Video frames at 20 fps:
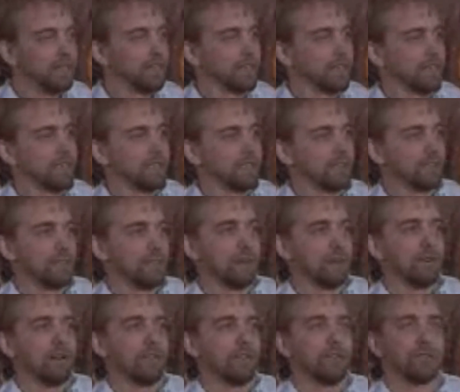
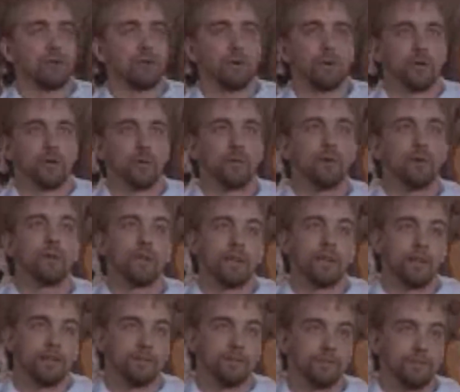there on the store at the
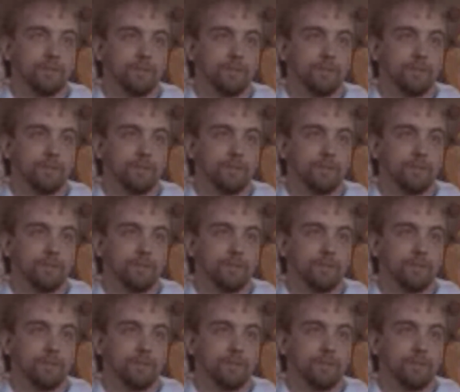Computerland.